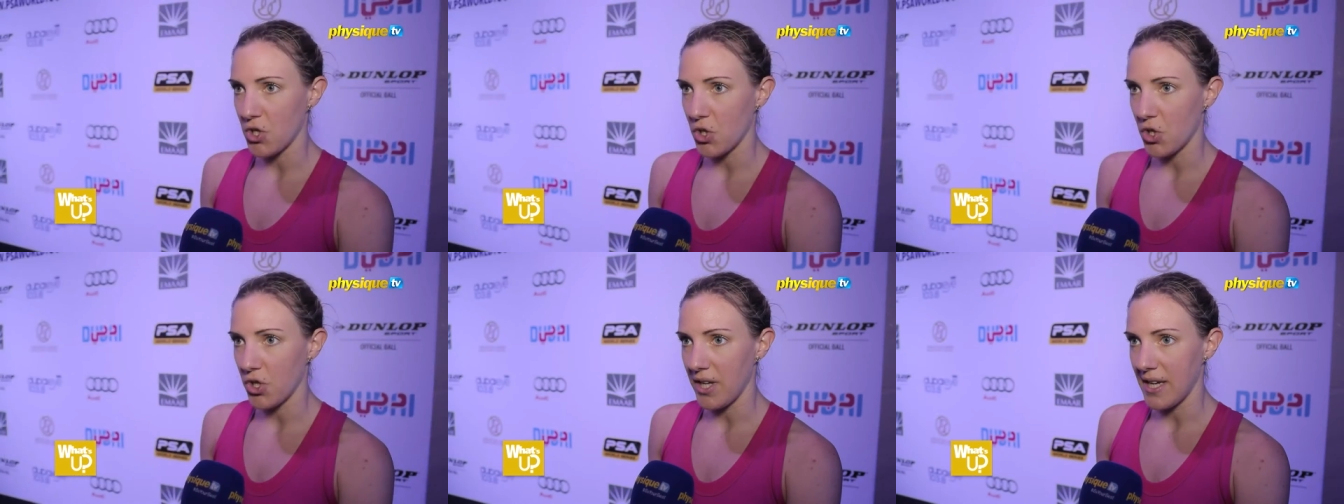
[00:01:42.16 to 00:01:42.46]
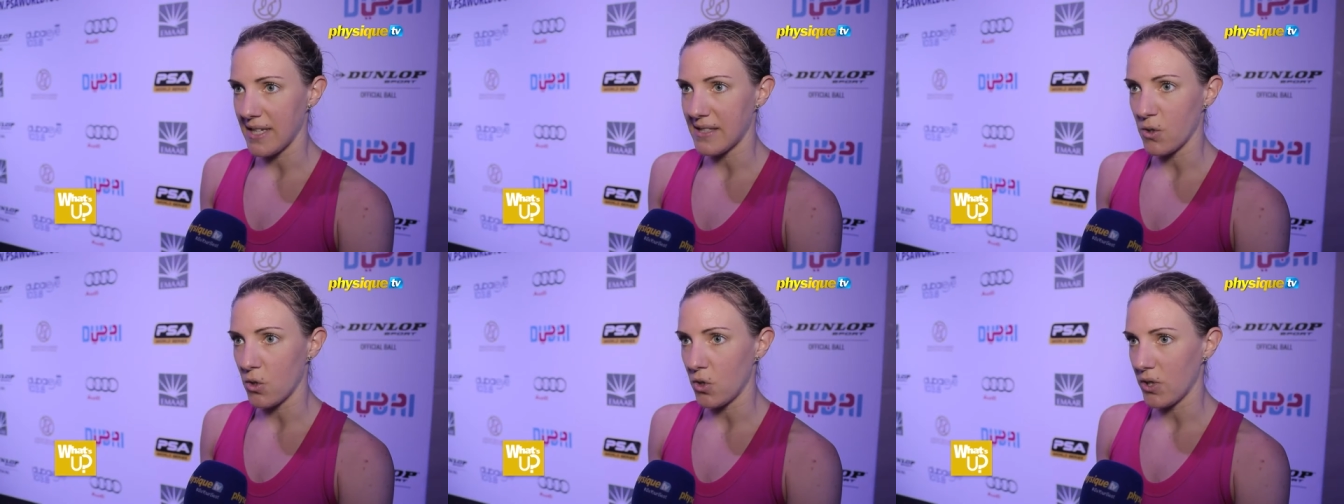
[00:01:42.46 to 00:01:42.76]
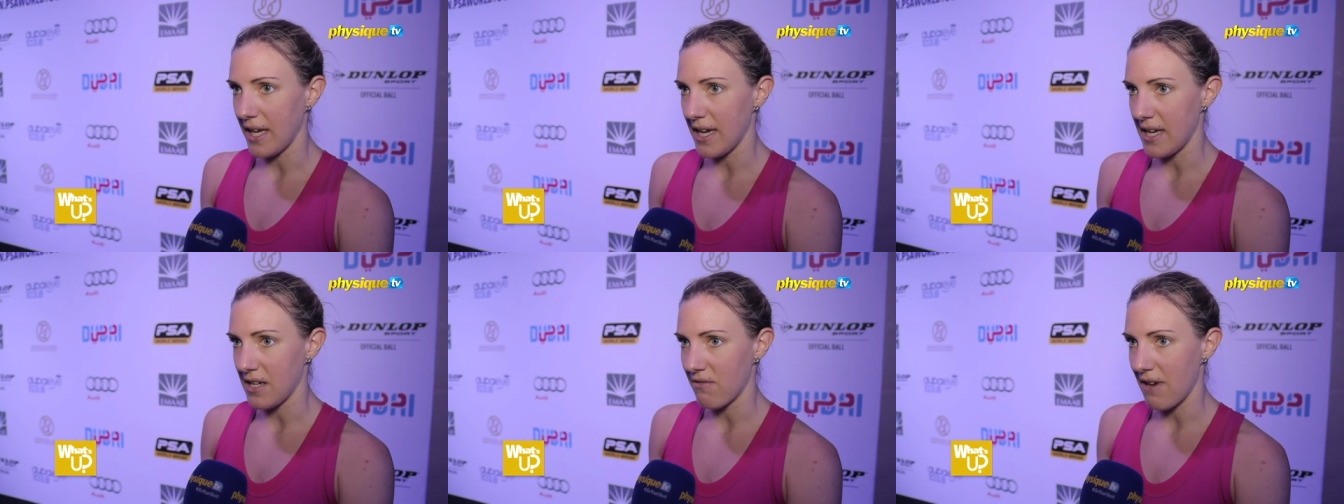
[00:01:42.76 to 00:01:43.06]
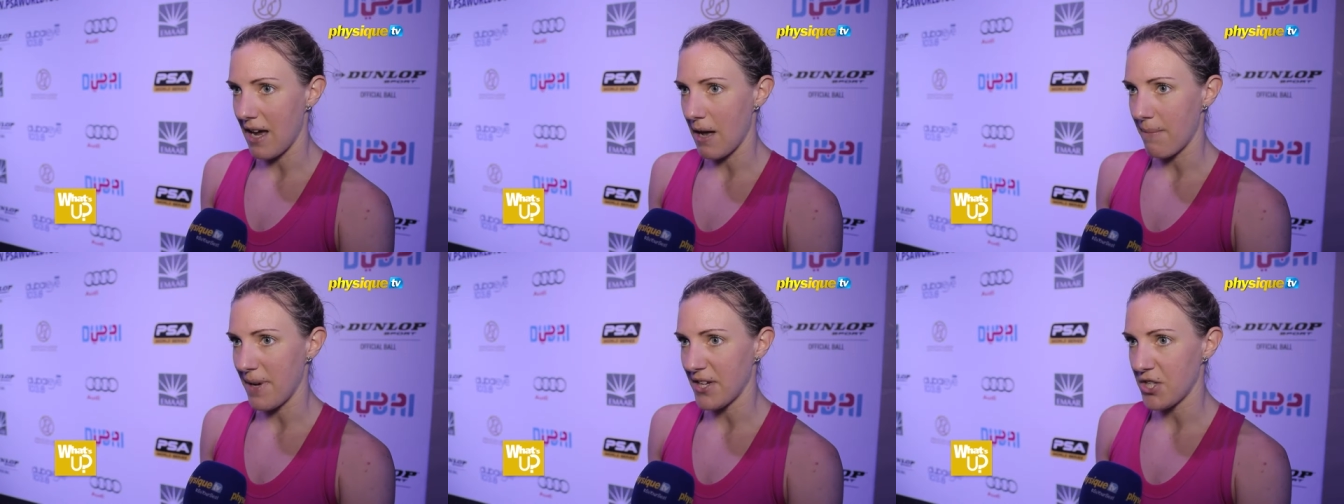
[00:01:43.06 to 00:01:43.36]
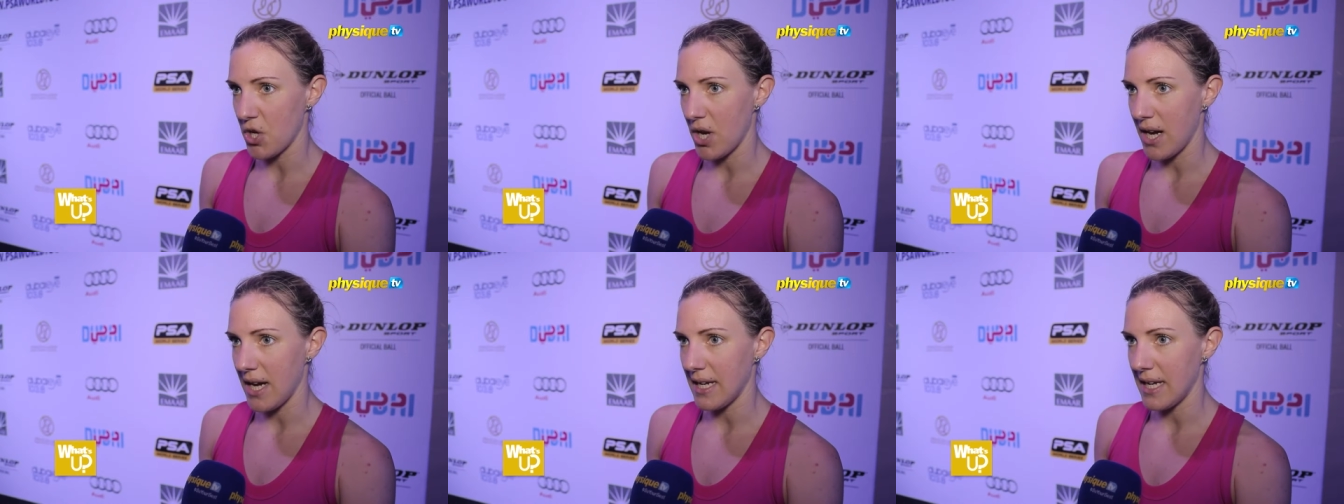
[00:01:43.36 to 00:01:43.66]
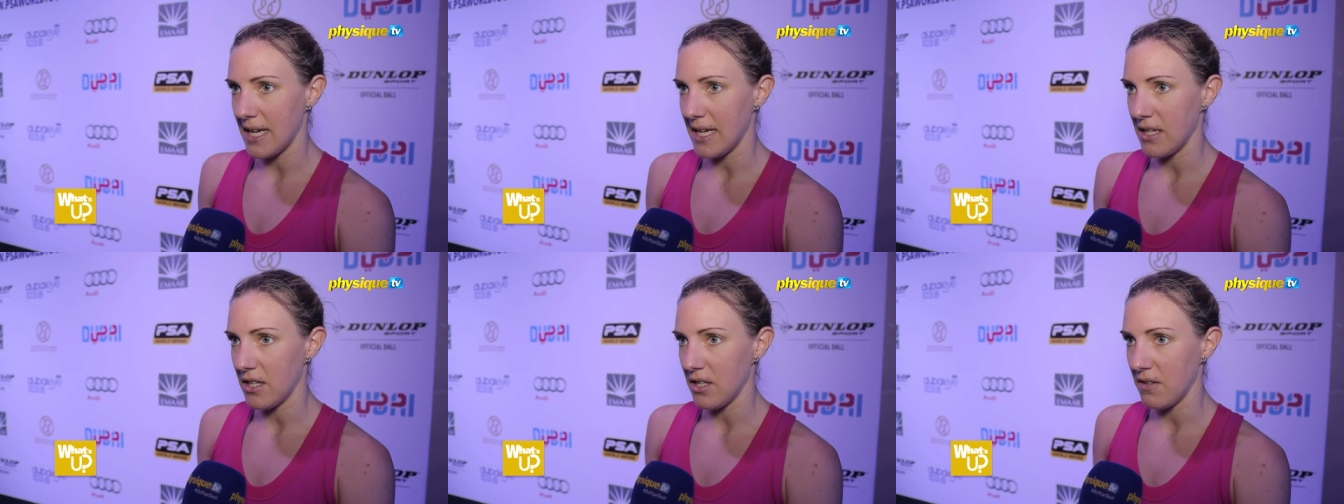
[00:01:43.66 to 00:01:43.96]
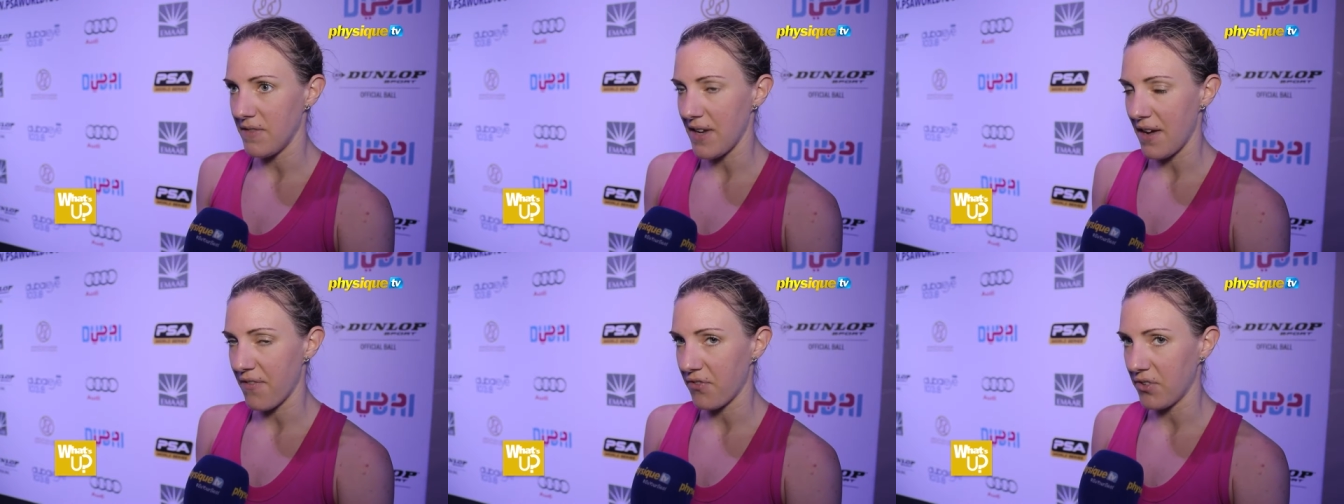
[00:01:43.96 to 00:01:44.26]
sure that it's all geared around my training
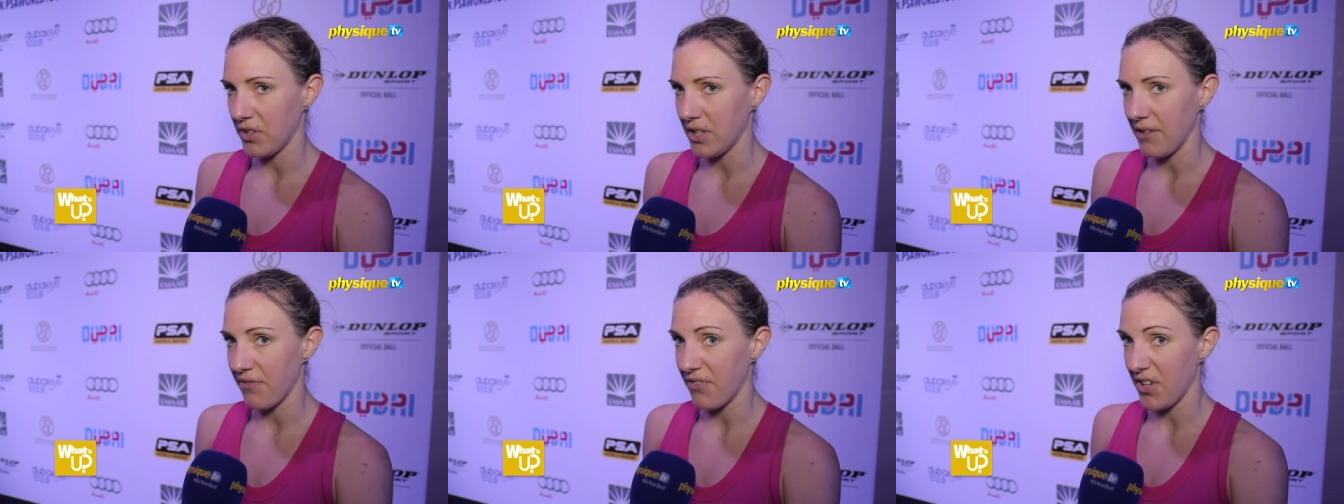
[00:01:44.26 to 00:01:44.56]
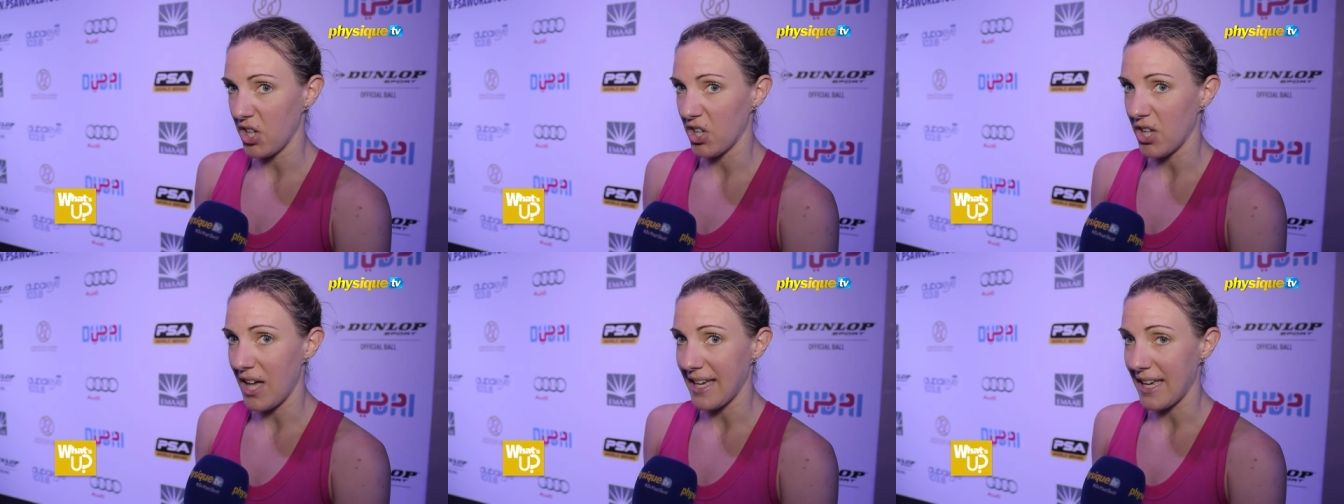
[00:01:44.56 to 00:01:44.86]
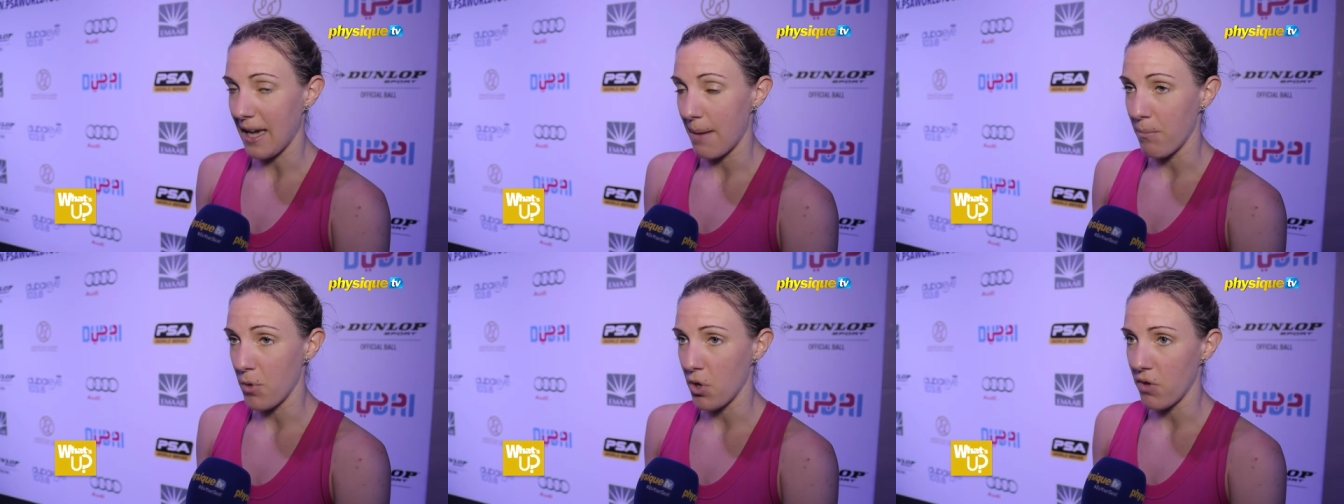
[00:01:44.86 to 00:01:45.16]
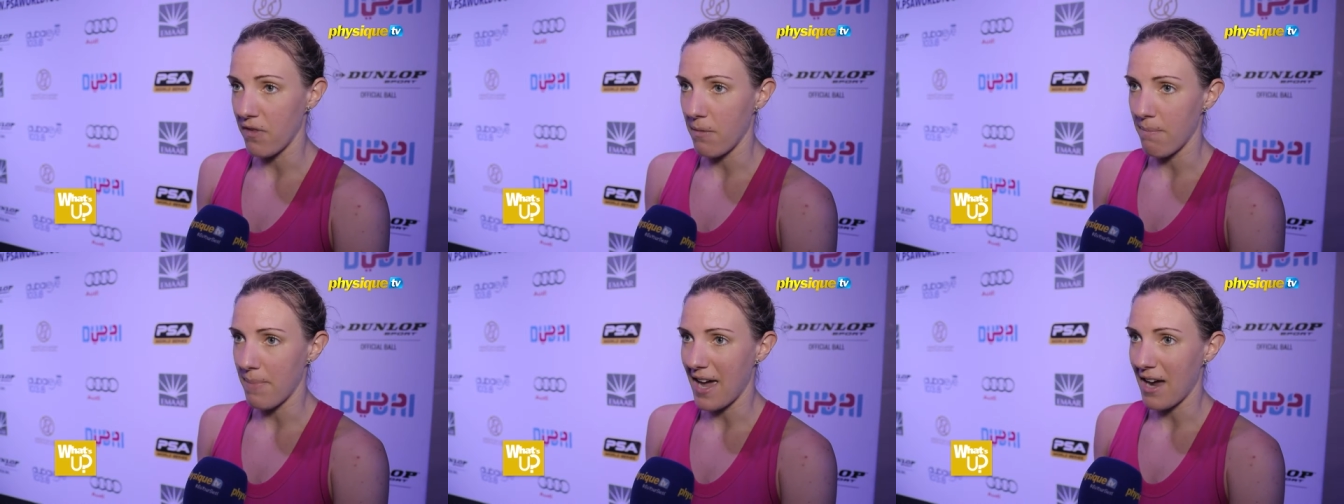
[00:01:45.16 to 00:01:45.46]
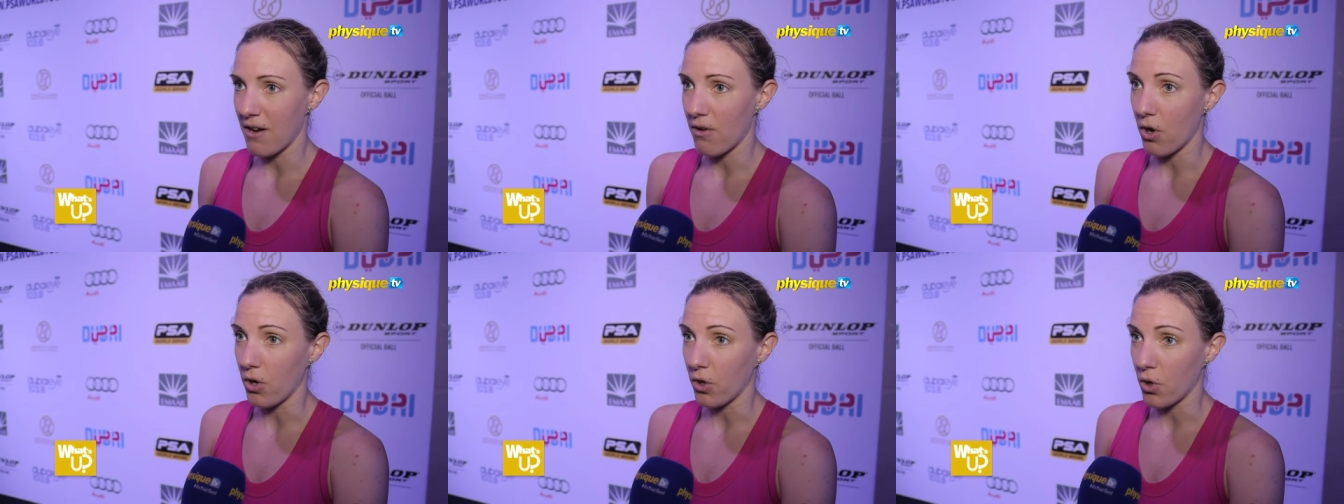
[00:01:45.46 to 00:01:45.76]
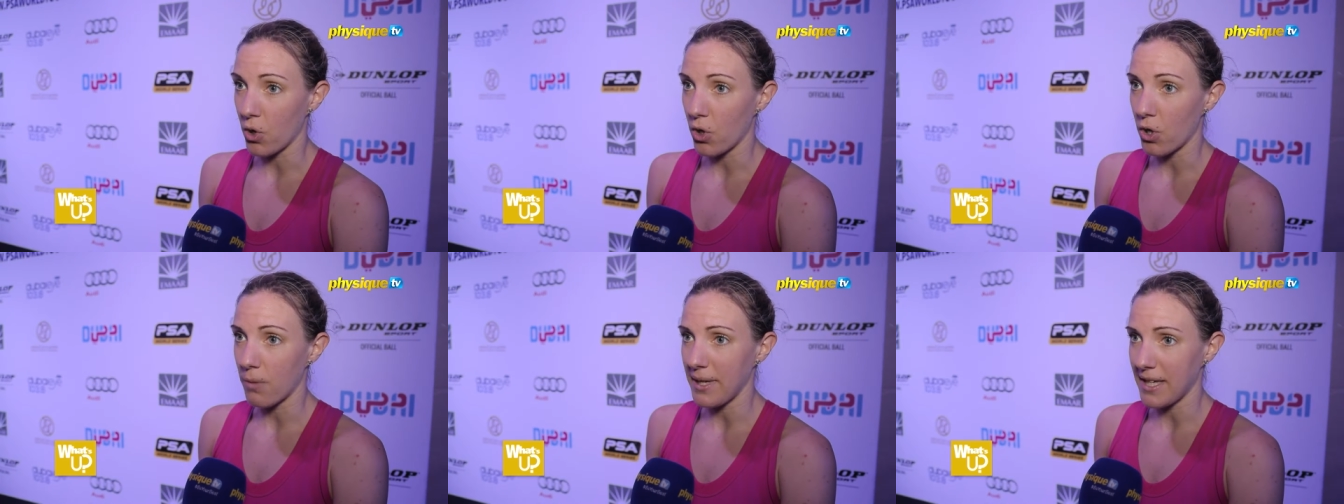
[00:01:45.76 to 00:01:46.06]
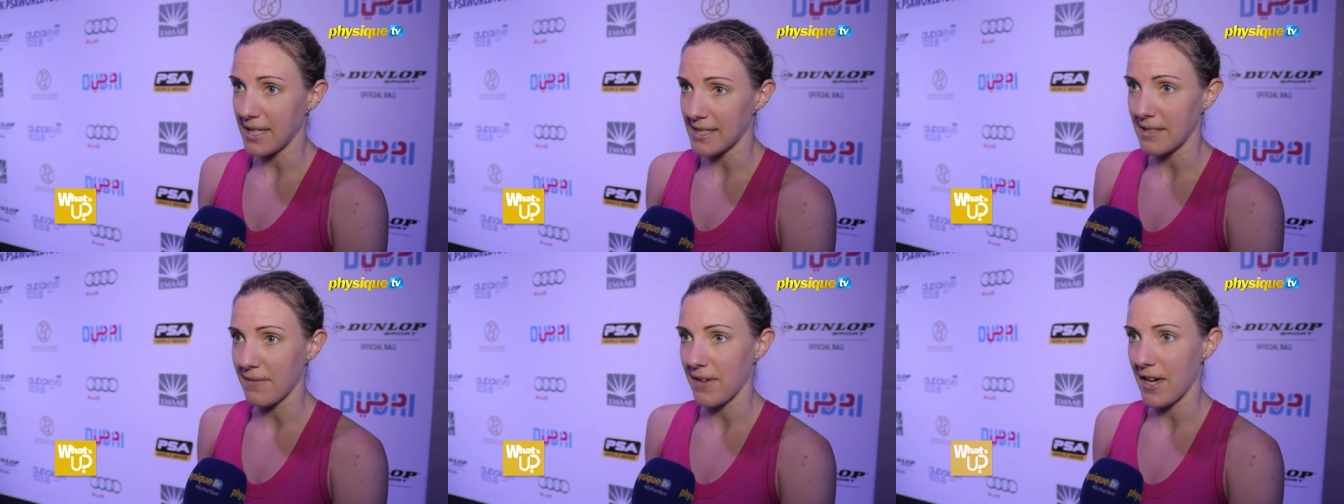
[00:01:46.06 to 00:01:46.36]
and definitely feel like I'm moving better on court
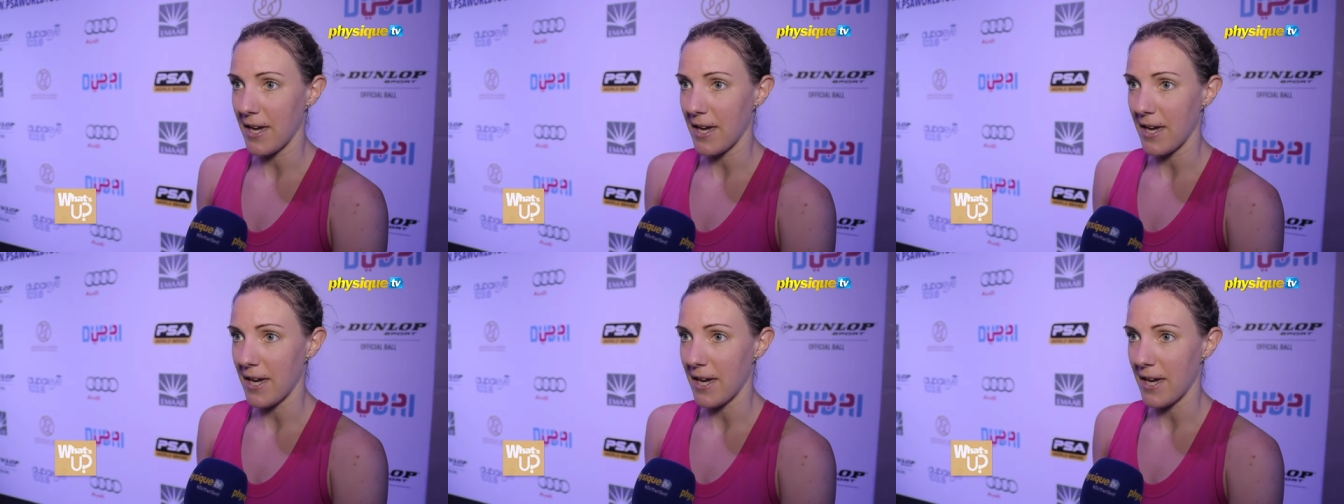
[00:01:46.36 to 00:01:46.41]
because of